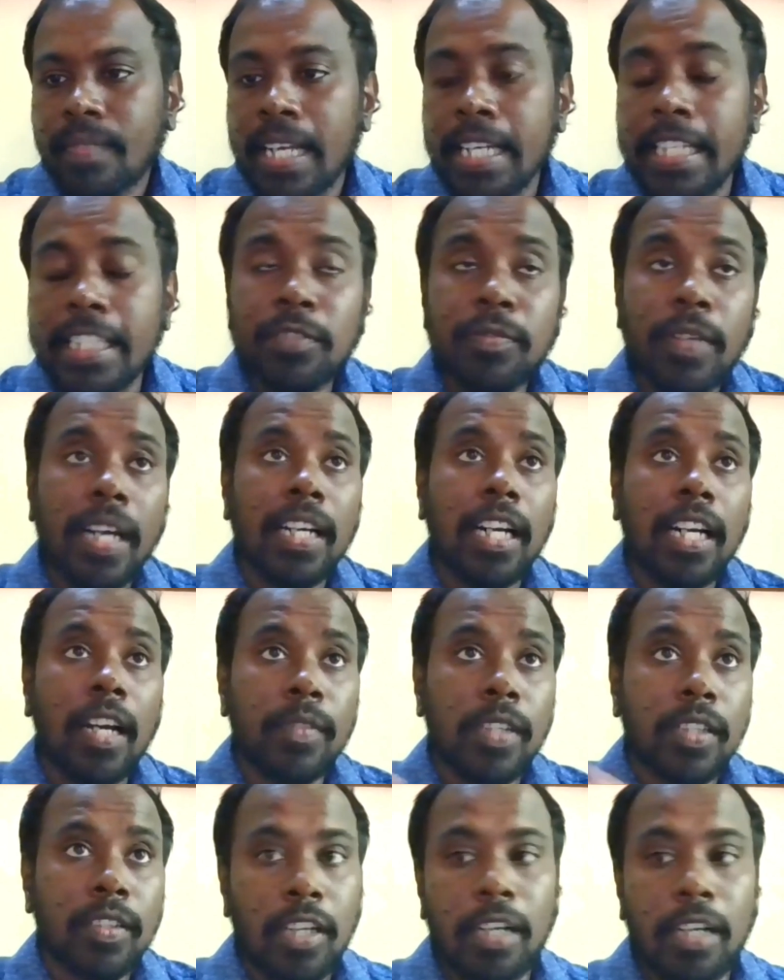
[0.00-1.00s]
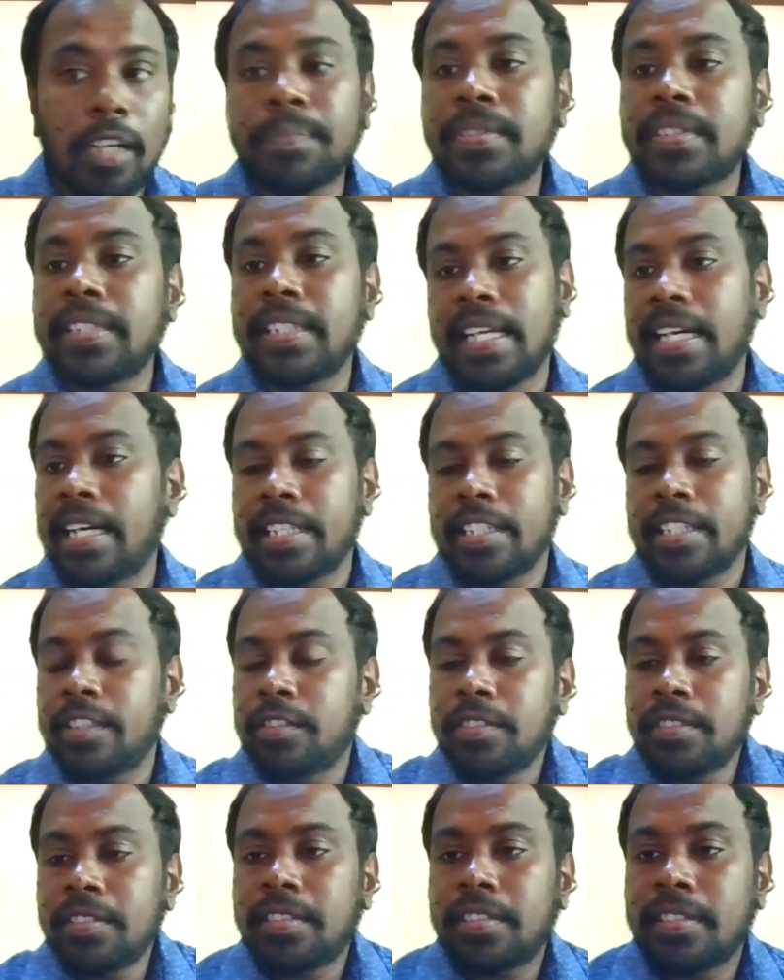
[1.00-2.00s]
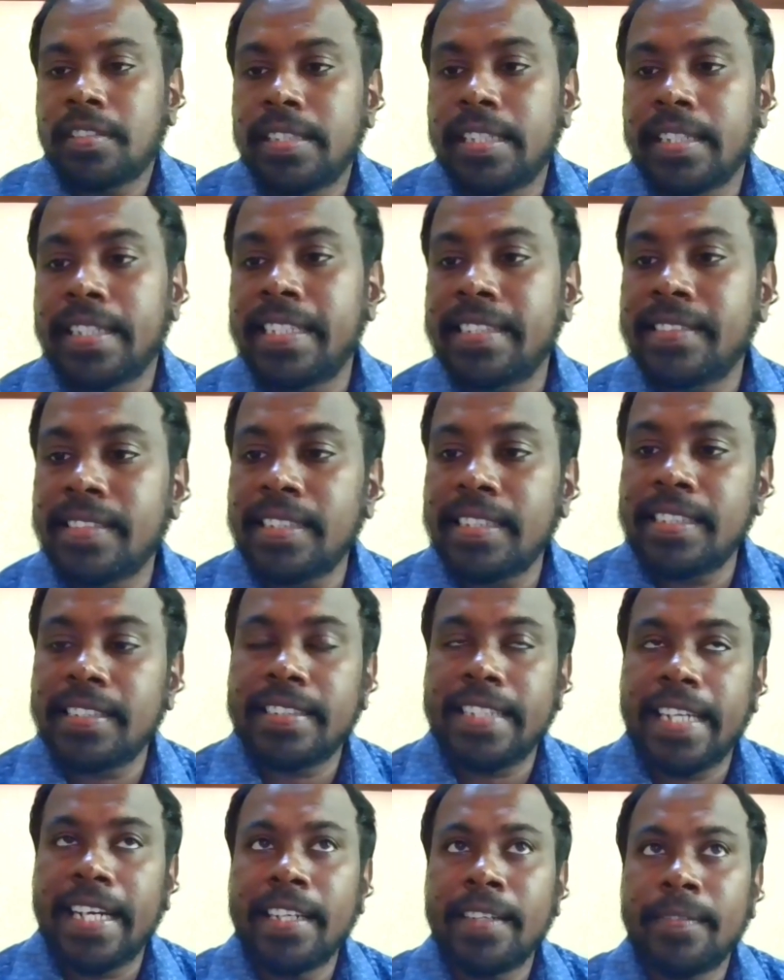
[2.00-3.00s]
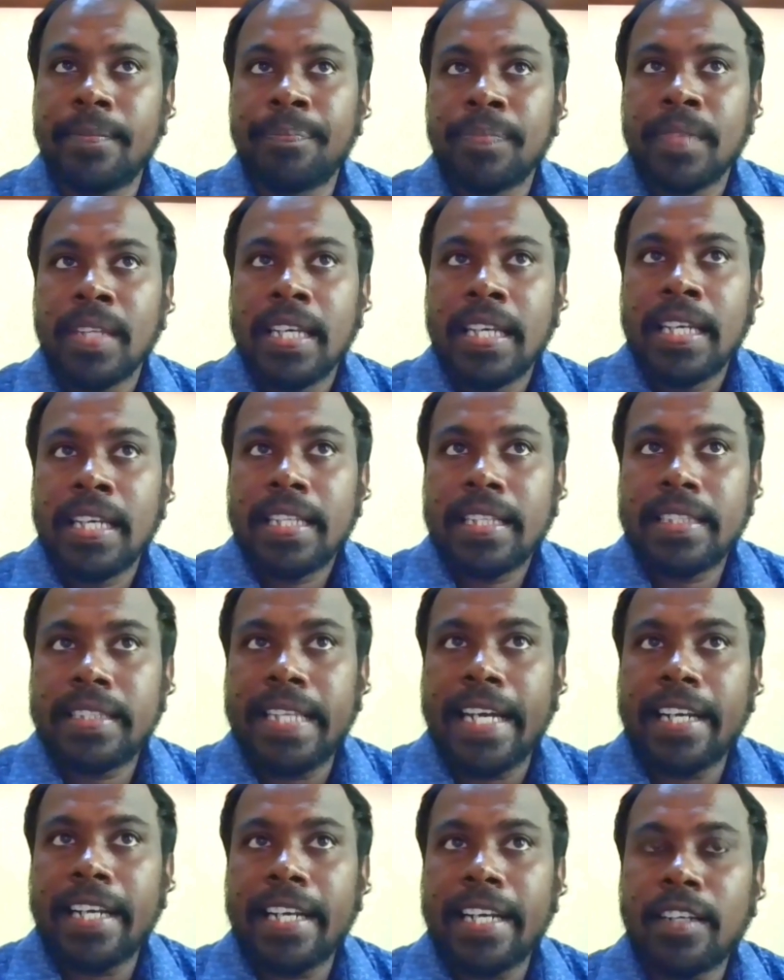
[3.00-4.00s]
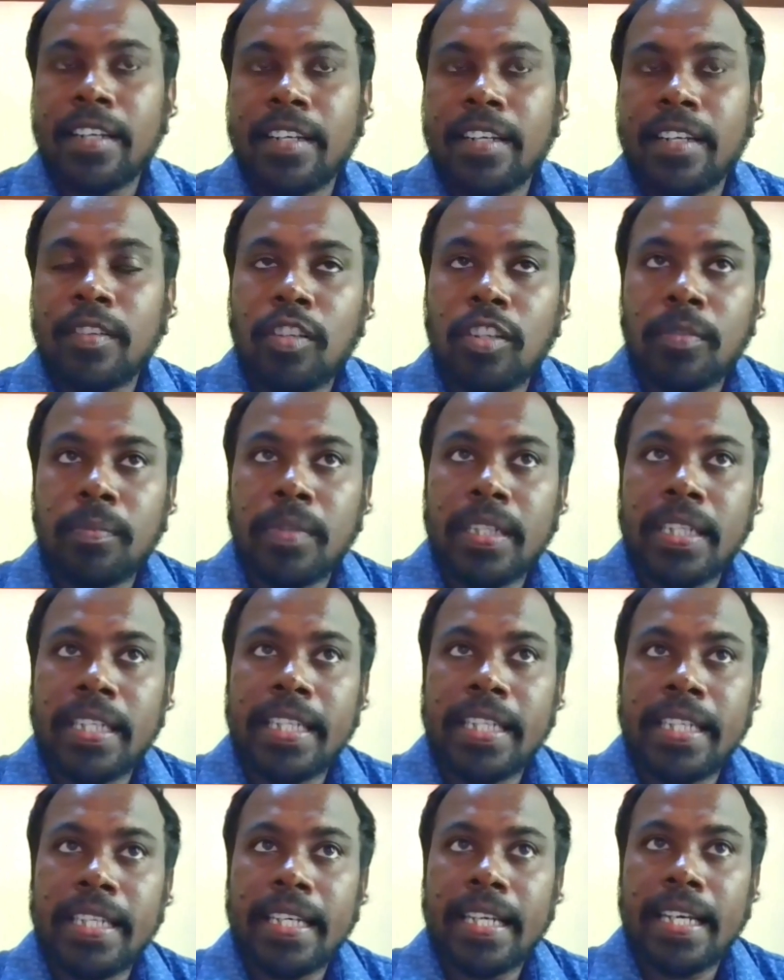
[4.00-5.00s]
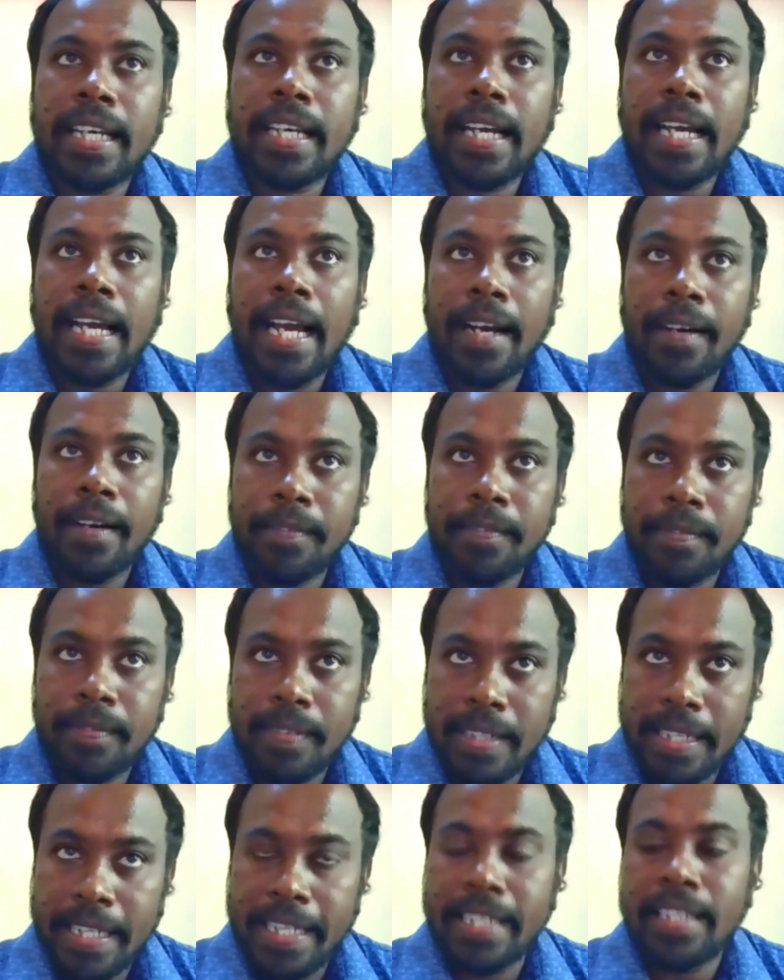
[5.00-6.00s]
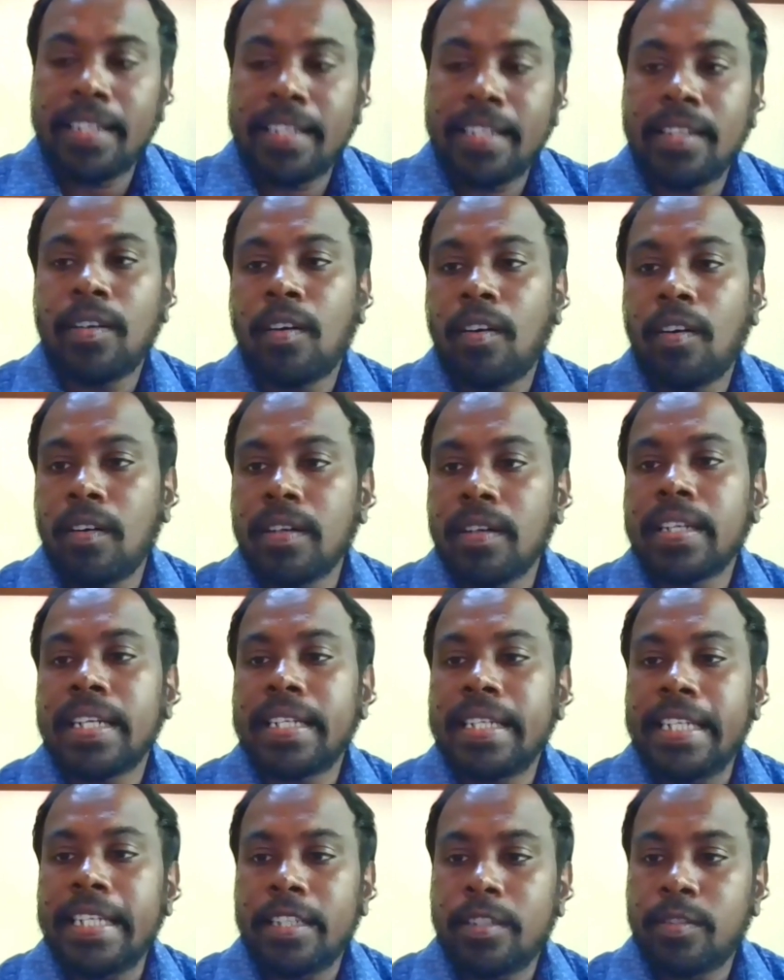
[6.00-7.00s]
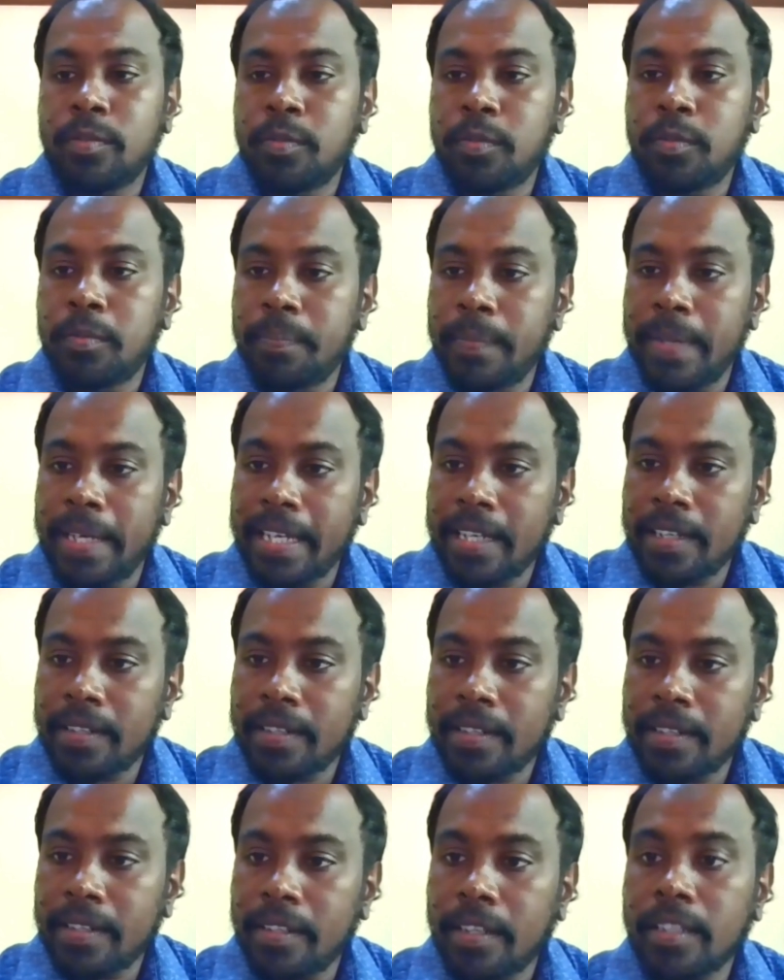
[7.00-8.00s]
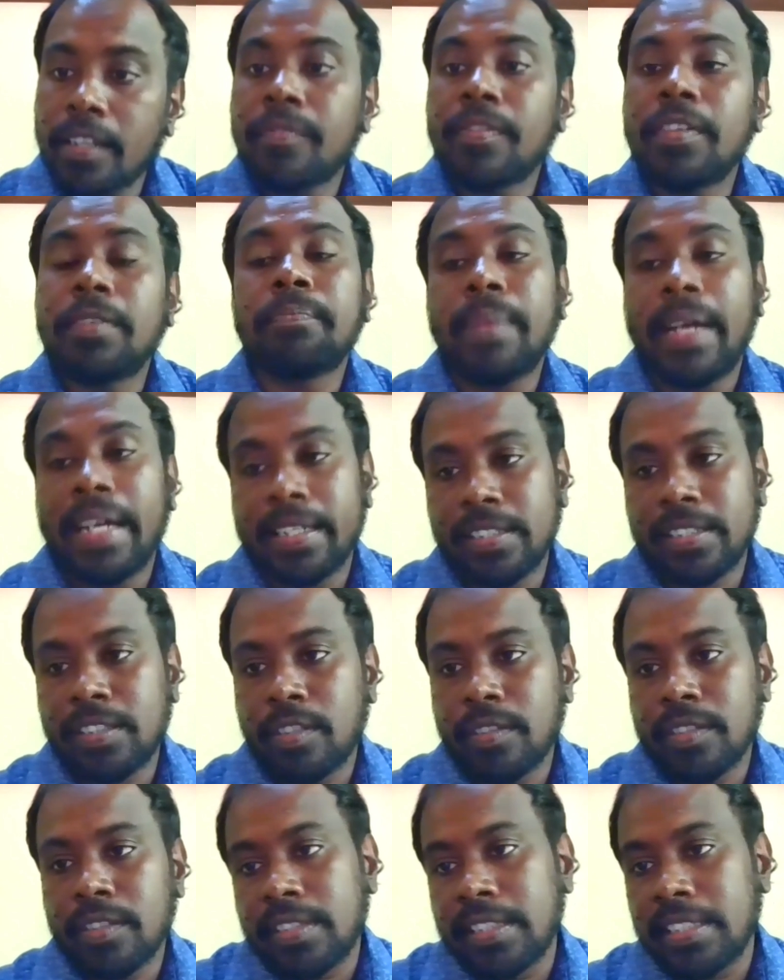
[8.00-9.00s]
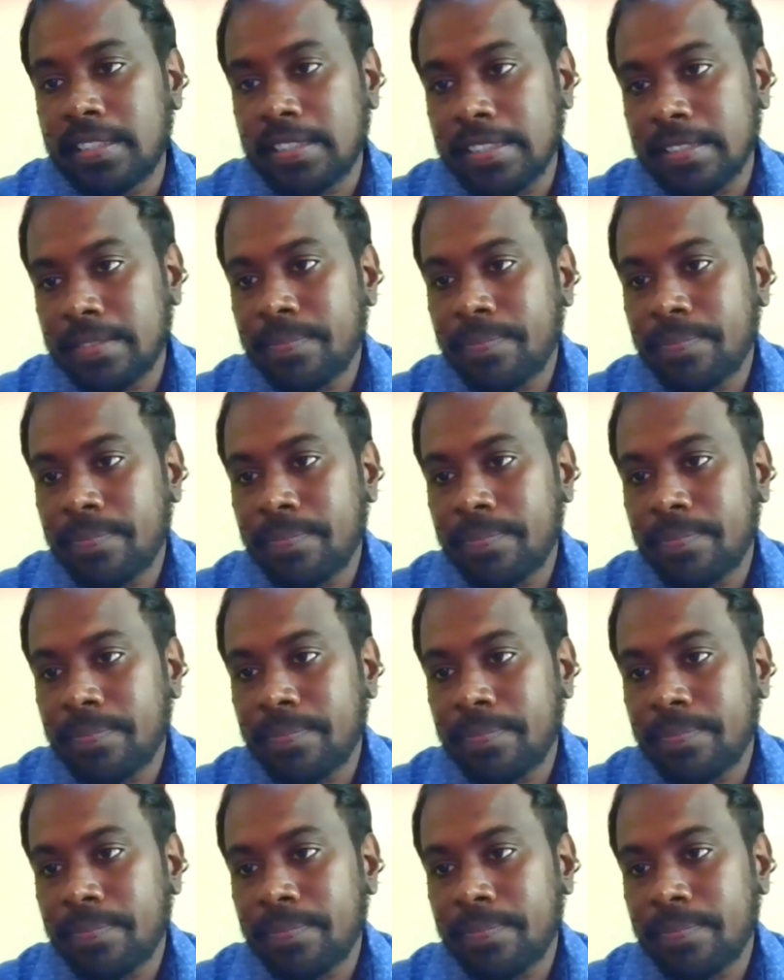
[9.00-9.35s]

is one of the top scenarios. The reason is that normally have led already to make a lot of impacts on the system.